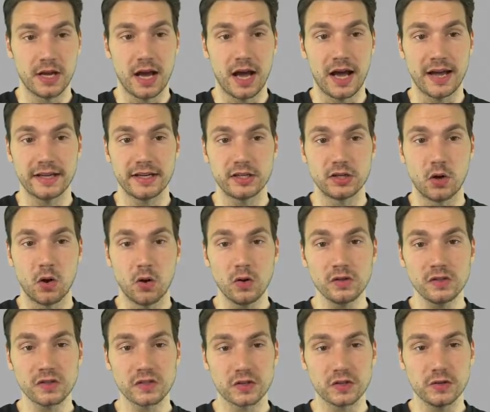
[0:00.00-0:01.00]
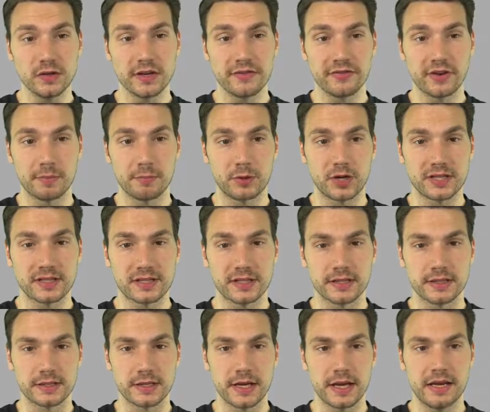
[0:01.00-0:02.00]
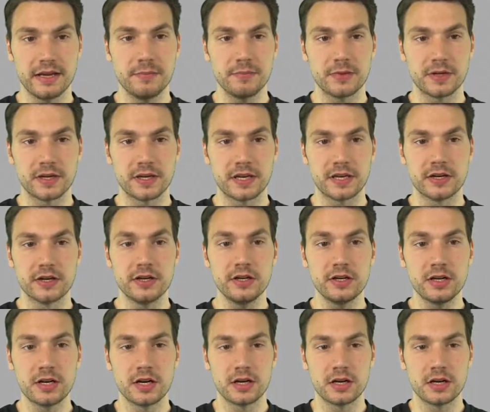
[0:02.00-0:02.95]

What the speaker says: I can also, if I press escape here